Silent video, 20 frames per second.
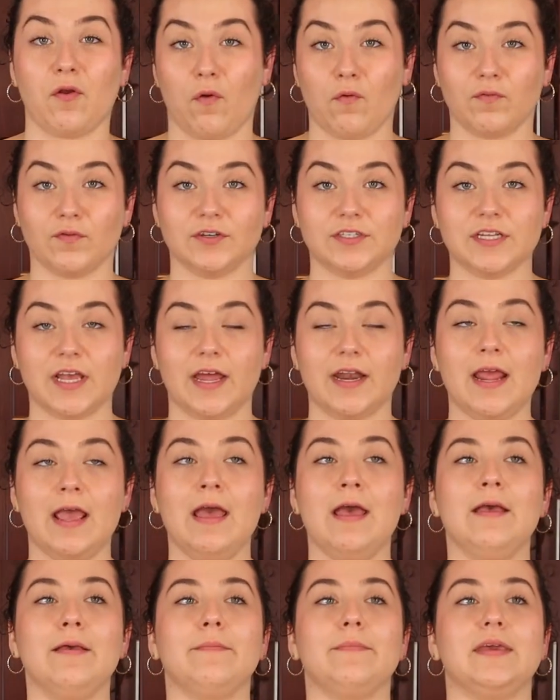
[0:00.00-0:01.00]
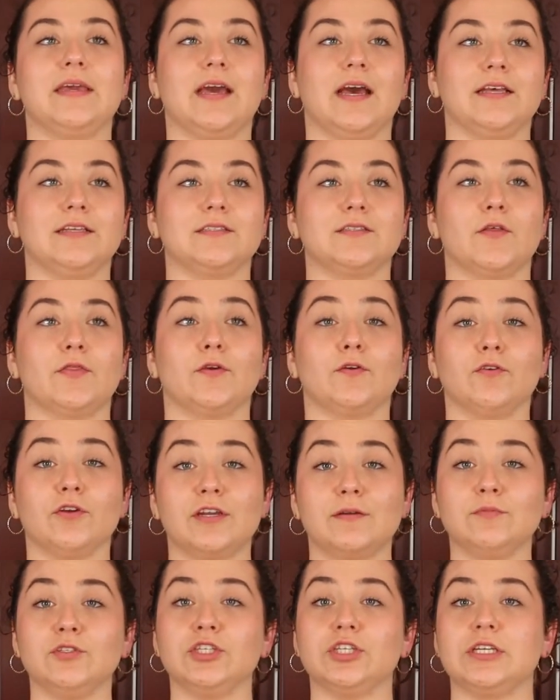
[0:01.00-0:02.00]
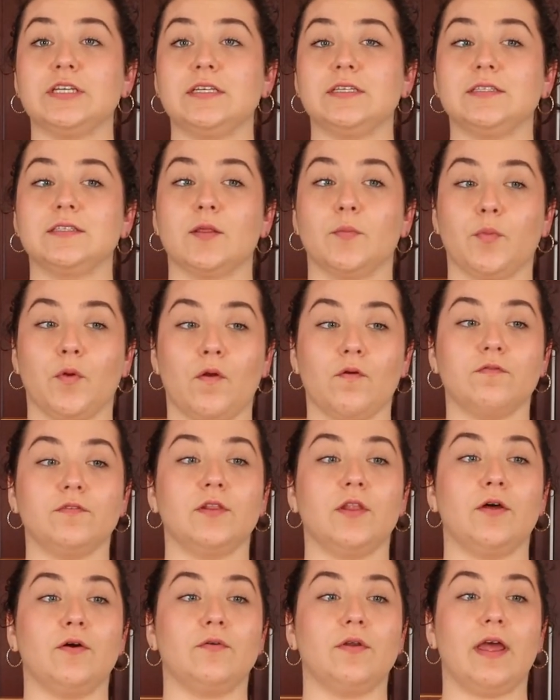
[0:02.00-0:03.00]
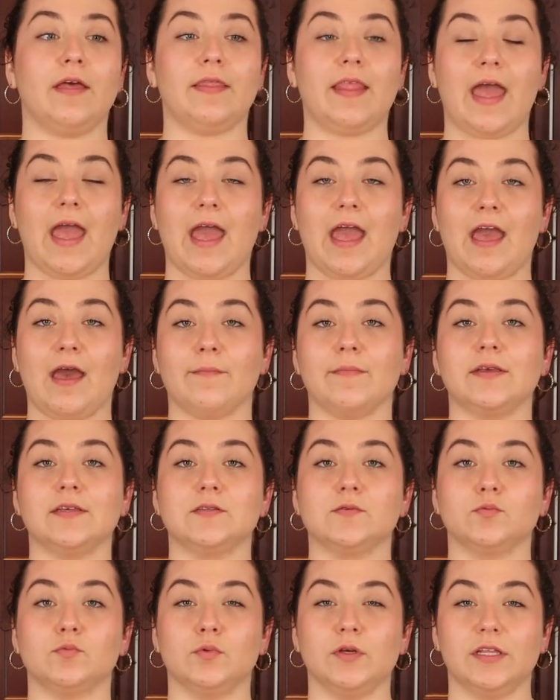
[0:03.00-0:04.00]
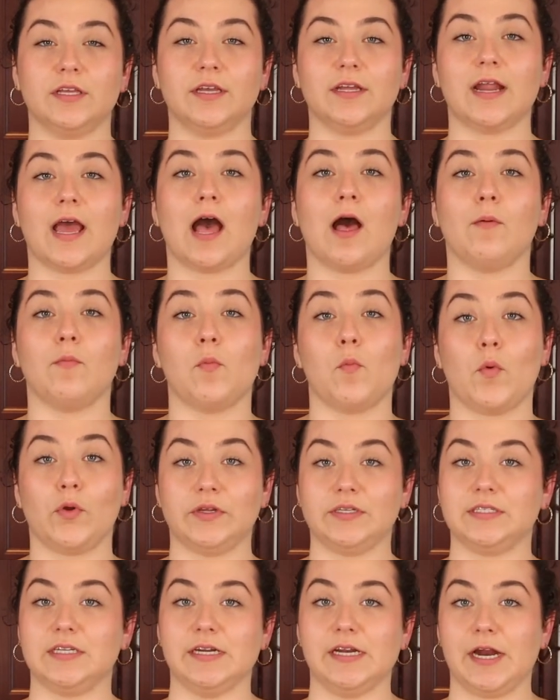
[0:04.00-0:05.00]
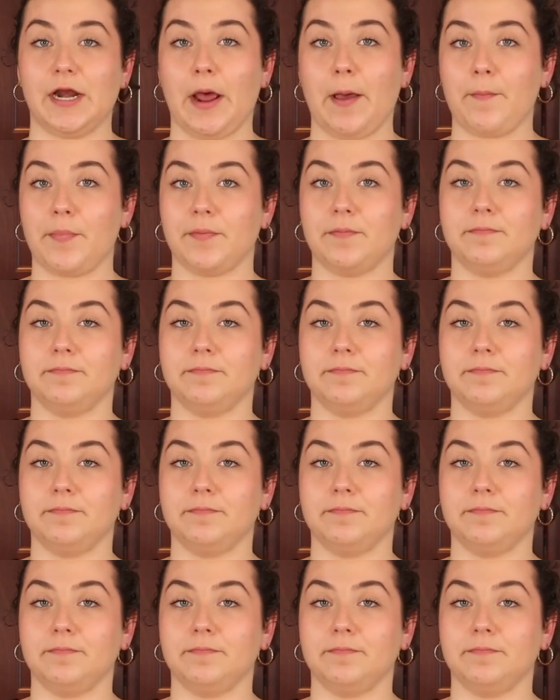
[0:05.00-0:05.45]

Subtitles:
overdone because the cream cheese, the provolone, and the ham is really gonna help moisten it up.